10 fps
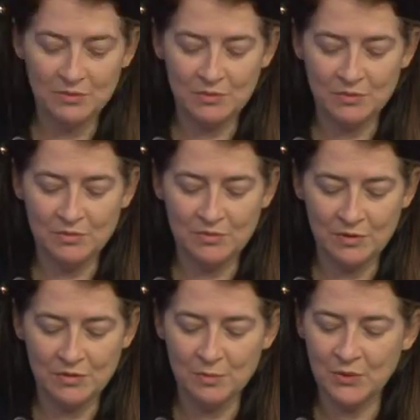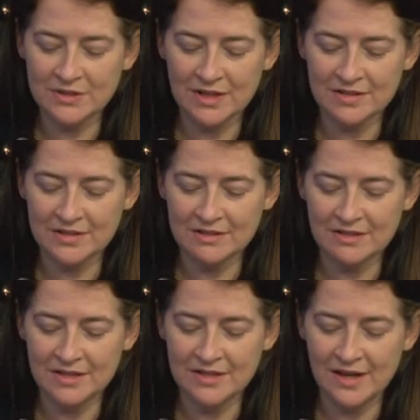we the, the book does
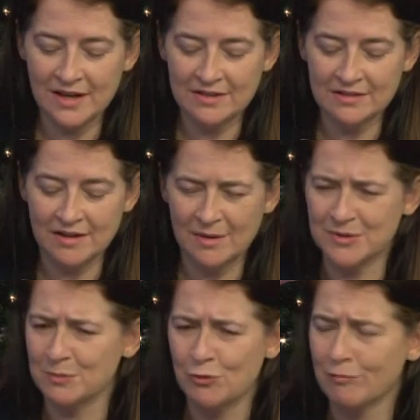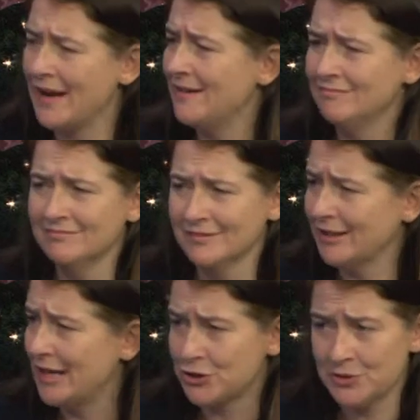contain um, some great
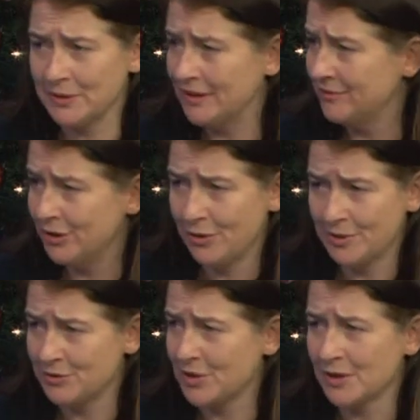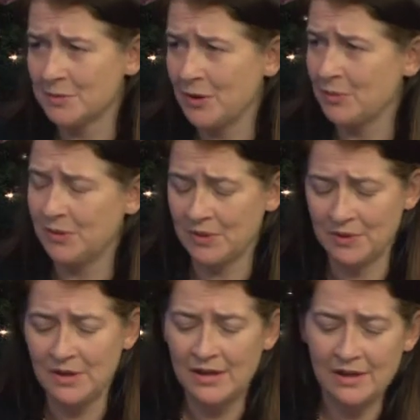history, you know, what you talked about with
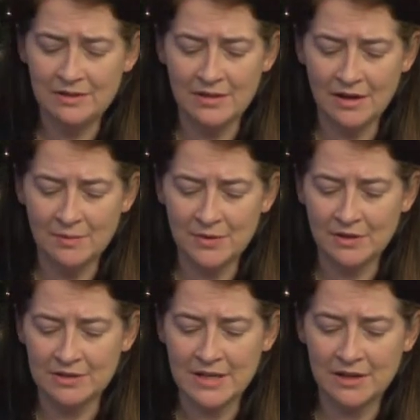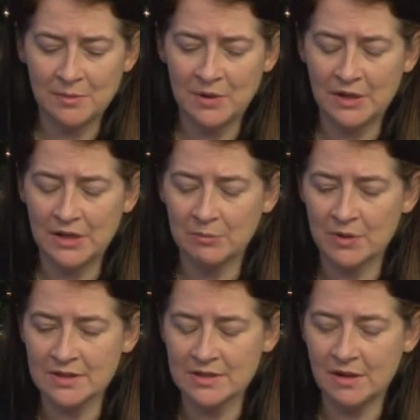the, the, um, the Italian-American
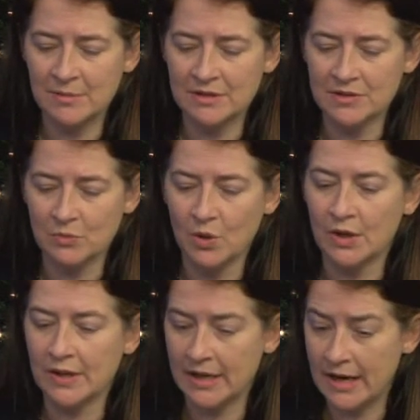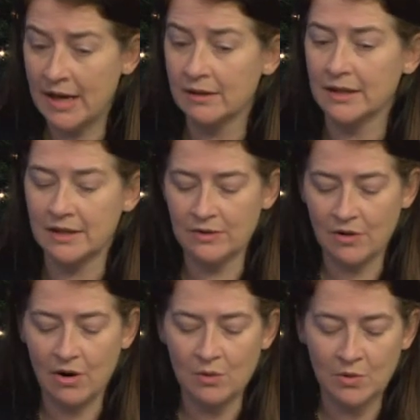immigrants coming to work on the canal and at Keith
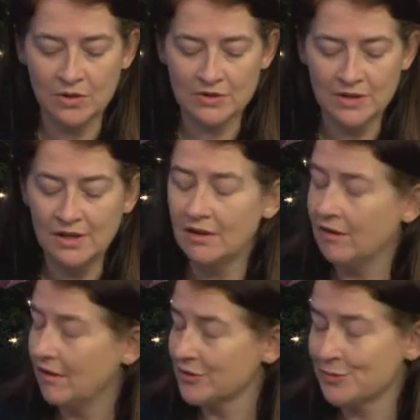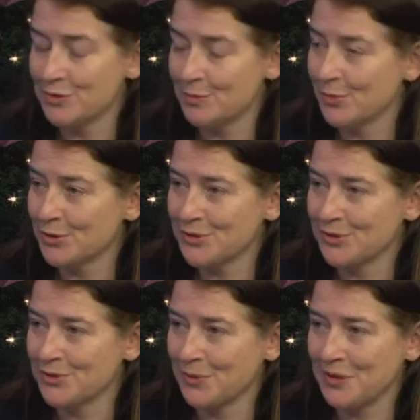Car Works, also some
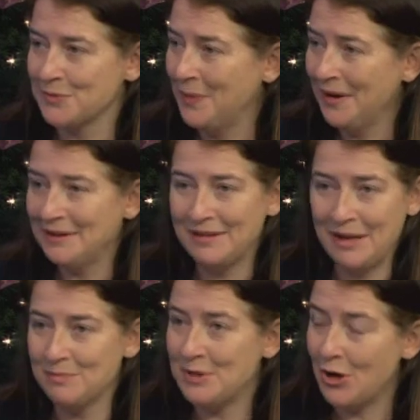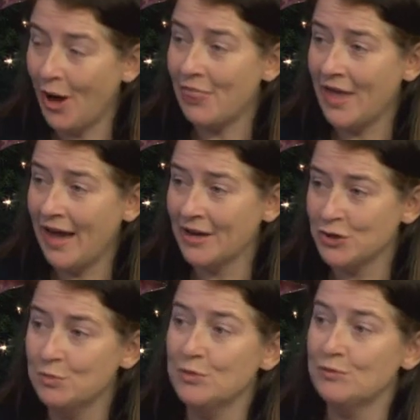personal stories. But then beyond
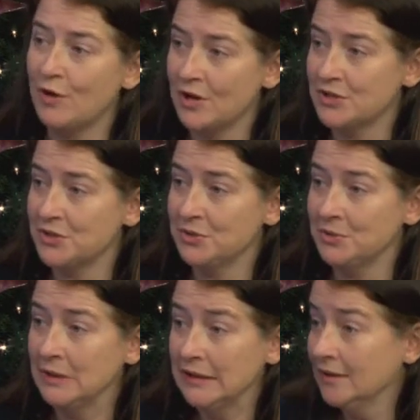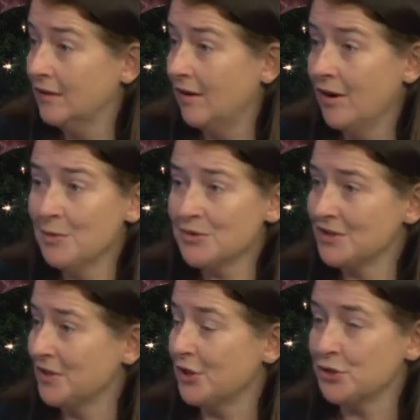that, you move on to almost
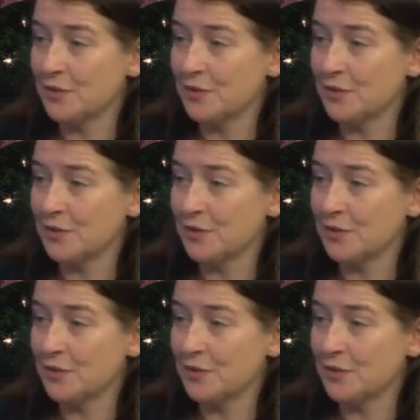a, a